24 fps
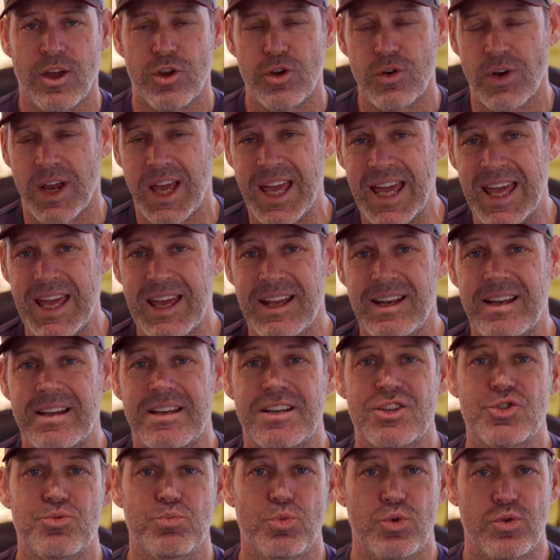your head
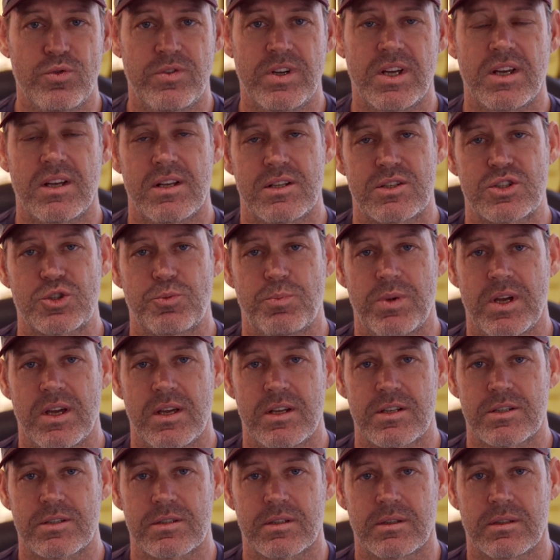is moving in
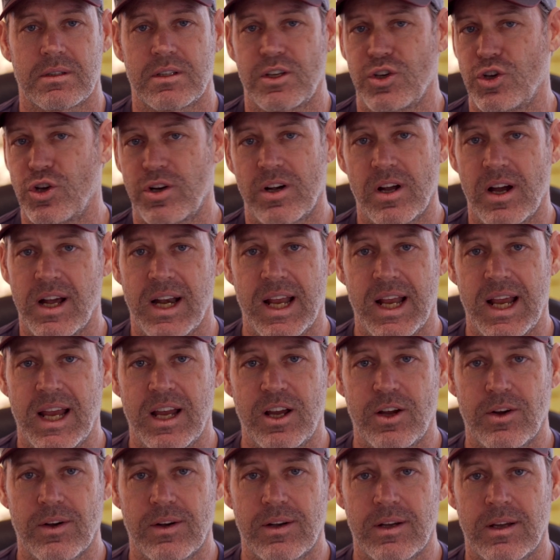space you're not
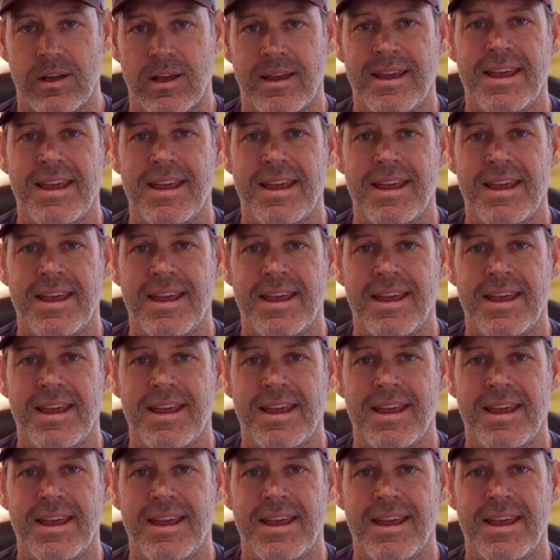anchored.